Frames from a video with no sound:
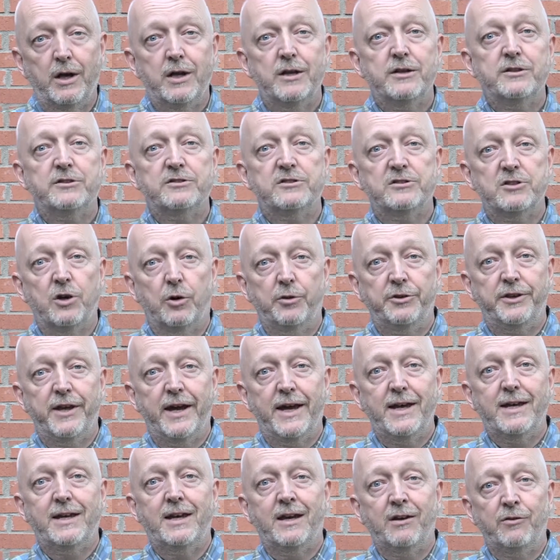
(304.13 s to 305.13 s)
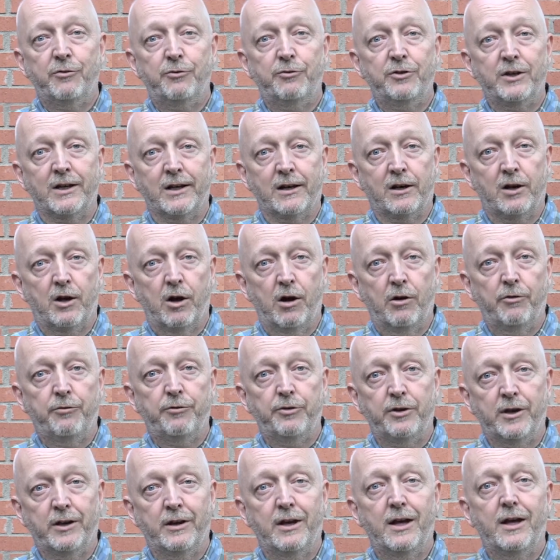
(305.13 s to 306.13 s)
so they can feel
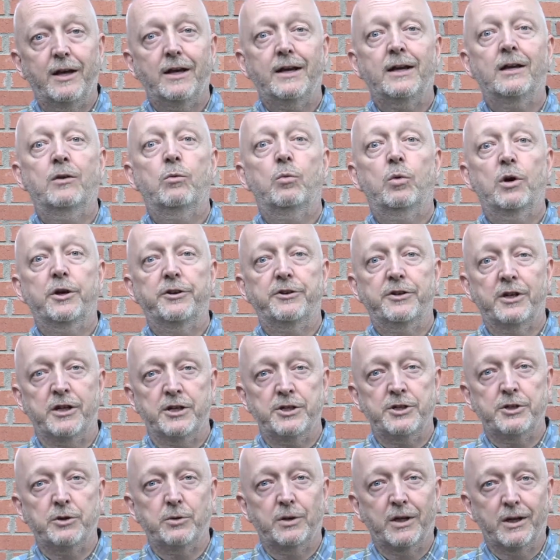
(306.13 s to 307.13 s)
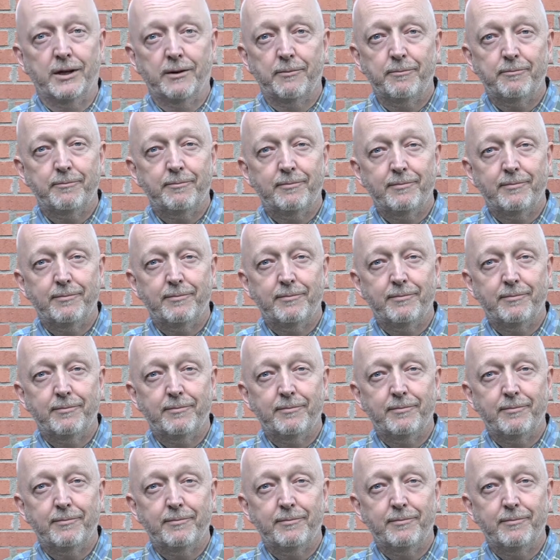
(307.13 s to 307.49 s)
confident in what they're doing.